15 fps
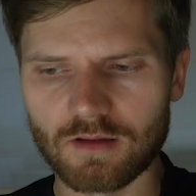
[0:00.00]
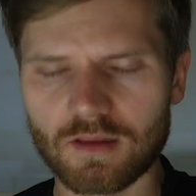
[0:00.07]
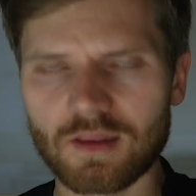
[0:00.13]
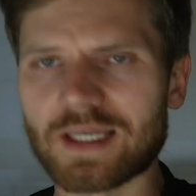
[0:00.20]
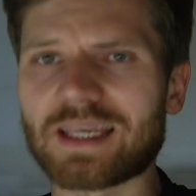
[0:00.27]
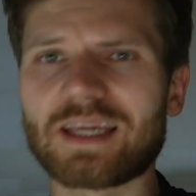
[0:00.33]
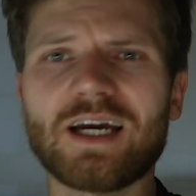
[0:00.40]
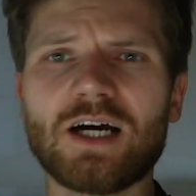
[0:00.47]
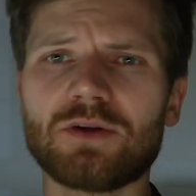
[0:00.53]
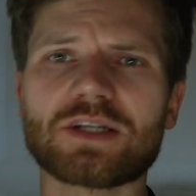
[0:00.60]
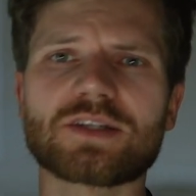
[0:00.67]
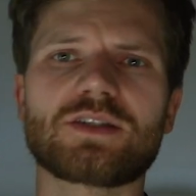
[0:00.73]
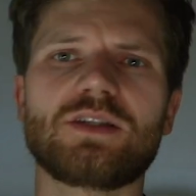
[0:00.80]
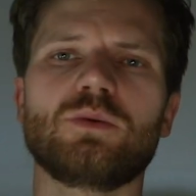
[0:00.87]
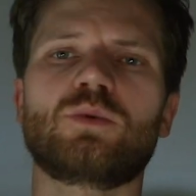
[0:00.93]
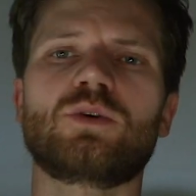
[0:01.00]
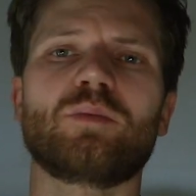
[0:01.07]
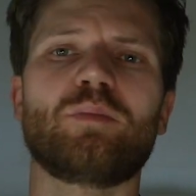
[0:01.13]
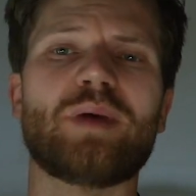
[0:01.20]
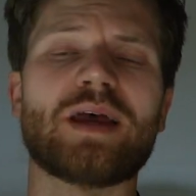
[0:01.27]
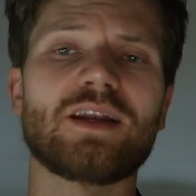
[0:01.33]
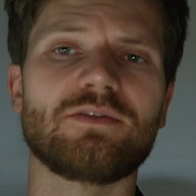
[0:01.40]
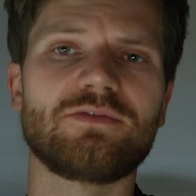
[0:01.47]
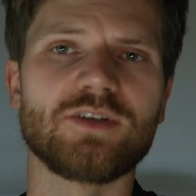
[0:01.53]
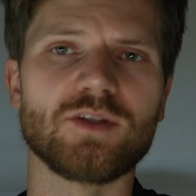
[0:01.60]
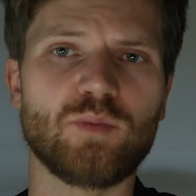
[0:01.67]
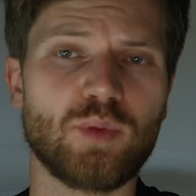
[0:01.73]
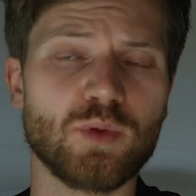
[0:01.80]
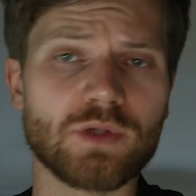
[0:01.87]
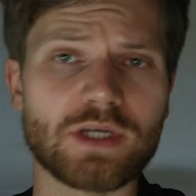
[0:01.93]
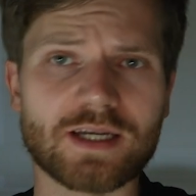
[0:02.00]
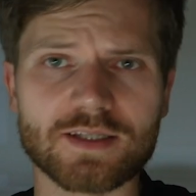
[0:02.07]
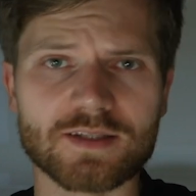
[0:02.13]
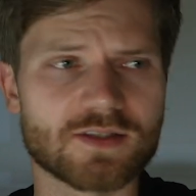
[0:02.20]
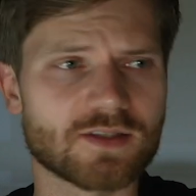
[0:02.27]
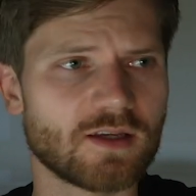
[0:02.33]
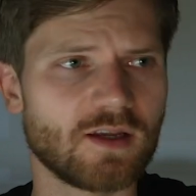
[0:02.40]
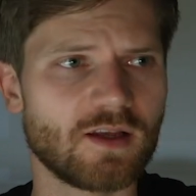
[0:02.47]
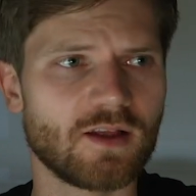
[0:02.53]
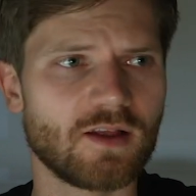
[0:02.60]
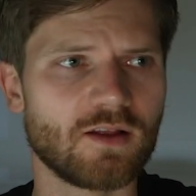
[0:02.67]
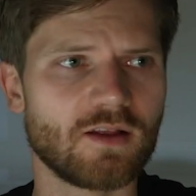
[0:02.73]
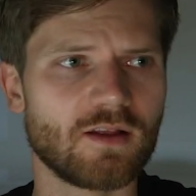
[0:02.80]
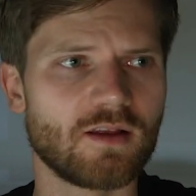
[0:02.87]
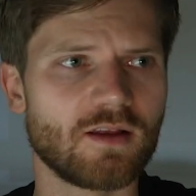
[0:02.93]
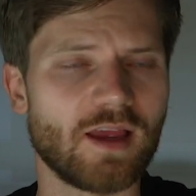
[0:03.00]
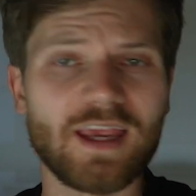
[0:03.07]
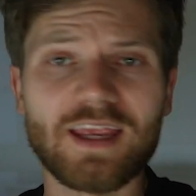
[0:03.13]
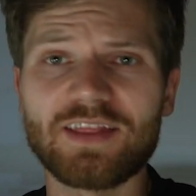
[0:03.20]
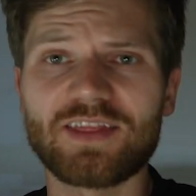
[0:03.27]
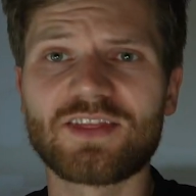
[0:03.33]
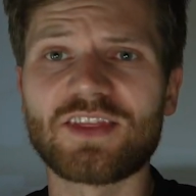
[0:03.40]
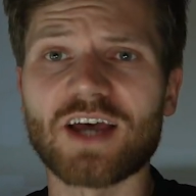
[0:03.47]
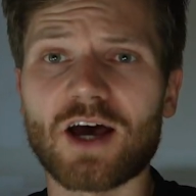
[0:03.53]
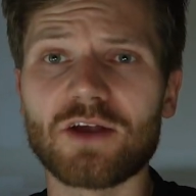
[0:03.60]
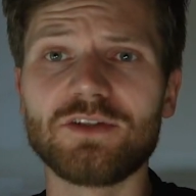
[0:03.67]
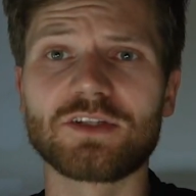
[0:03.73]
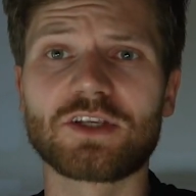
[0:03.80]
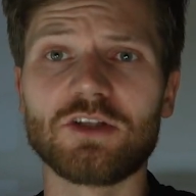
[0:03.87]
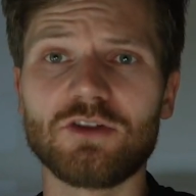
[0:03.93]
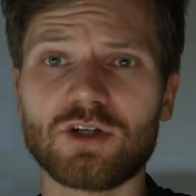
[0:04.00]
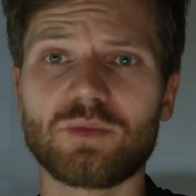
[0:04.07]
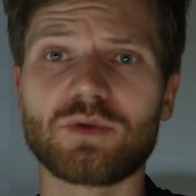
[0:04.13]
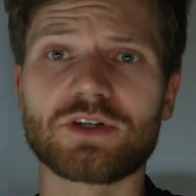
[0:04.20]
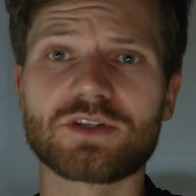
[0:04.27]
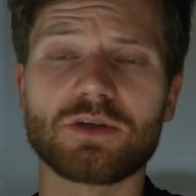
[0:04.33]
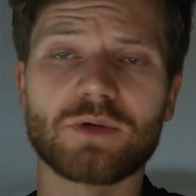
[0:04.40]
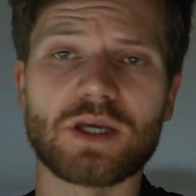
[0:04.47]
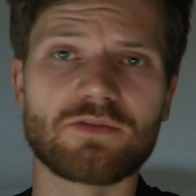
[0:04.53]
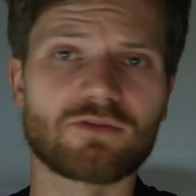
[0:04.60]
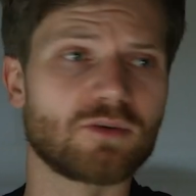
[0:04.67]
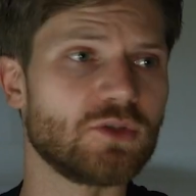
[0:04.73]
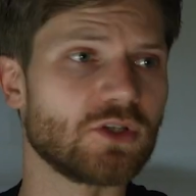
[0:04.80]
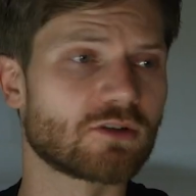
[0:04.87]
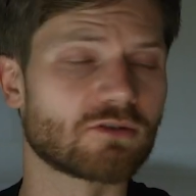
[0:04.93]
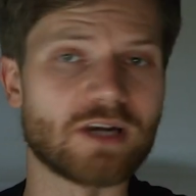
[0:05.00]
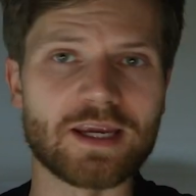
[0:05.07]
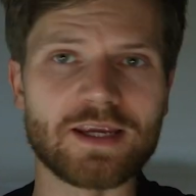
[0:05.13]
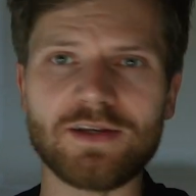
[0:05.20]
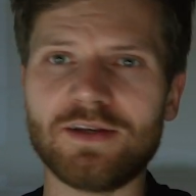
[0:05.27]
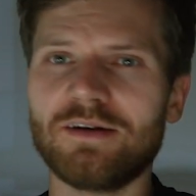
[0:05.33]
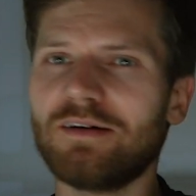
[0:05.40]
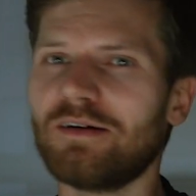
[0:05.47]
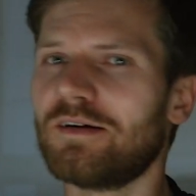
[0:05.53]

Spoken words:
Like, how does the war benefit Buryats 8,000 kilometers away from Ukraine?